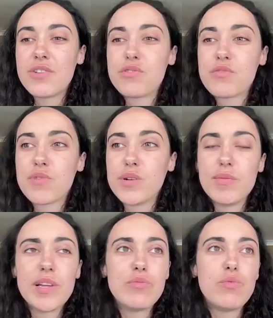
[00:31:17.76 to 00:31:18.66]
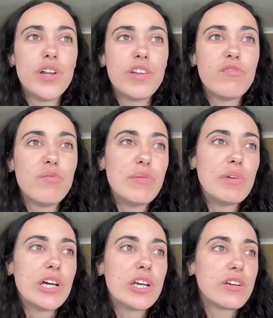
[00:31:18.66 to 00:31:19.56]
was probably one of maybe
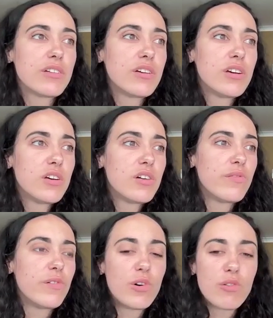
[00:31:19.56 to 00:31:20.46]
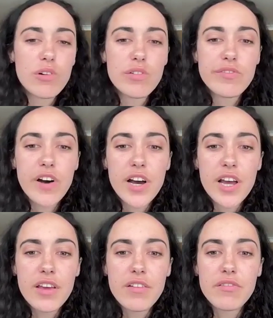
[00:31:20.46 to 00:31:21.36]
like 4 or
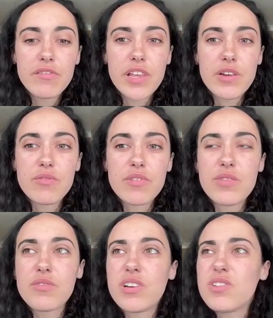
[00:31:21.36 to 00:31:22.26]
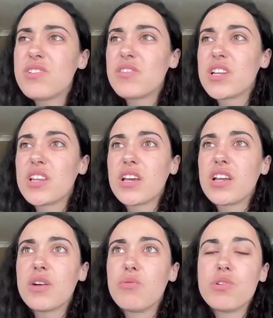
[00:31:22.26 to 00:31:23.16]
5. I don't even think
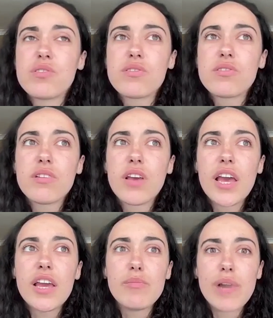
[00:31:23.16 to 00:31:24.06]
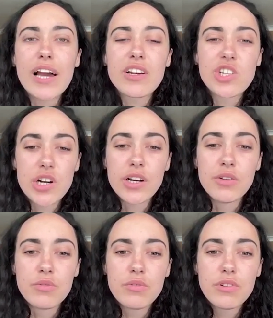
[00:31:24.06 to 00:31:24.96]
there was a black
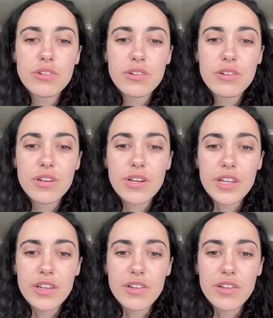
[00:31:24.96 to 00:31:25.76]
child in the